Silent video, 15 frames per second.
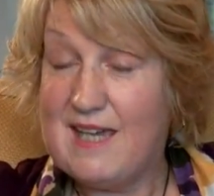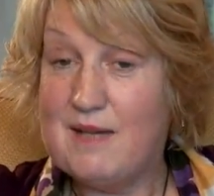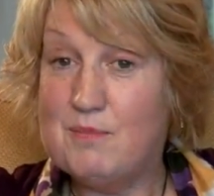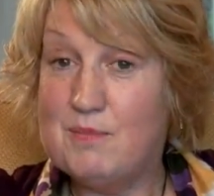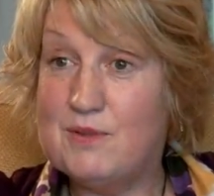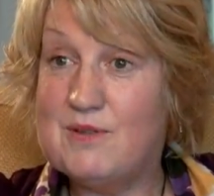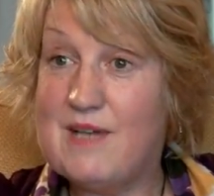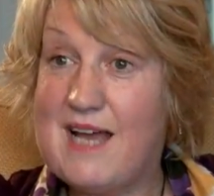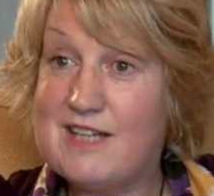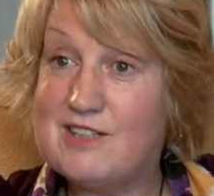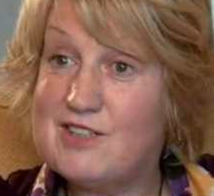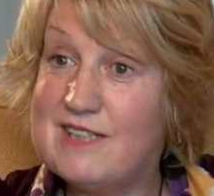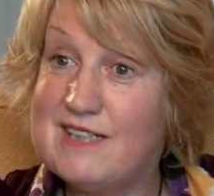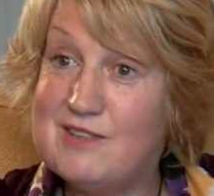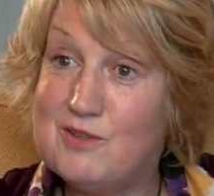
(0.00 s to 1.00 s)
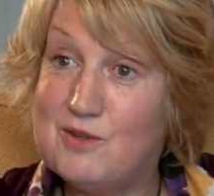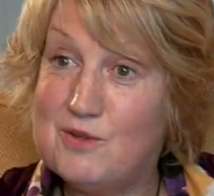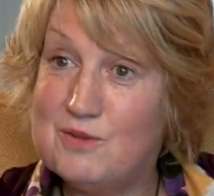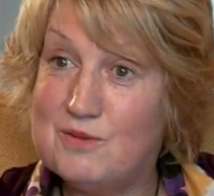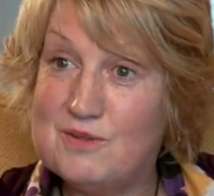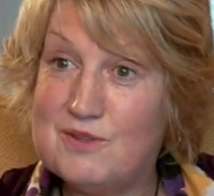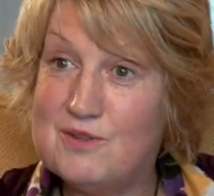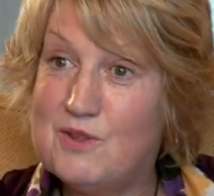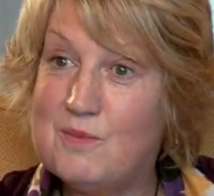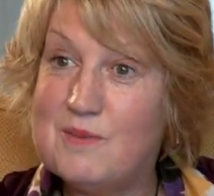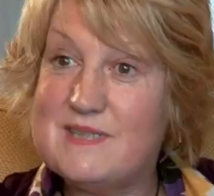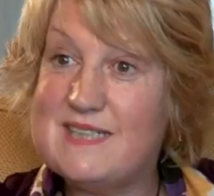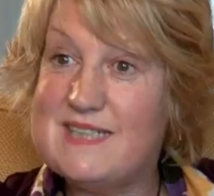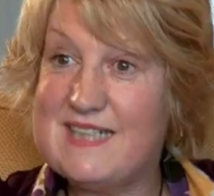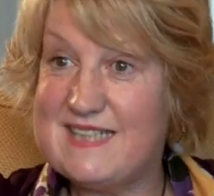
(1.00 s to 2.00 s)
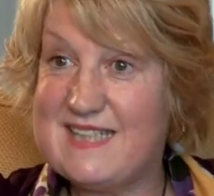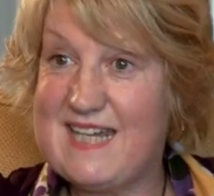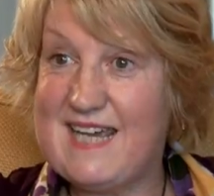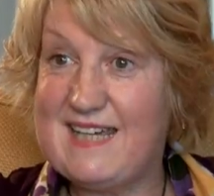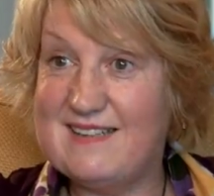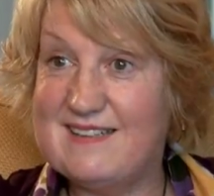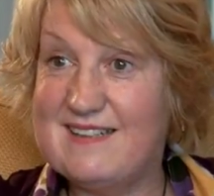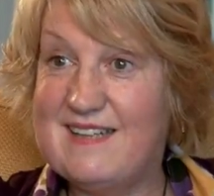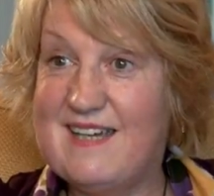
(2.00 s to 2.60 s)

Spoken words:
but actually nobody did it.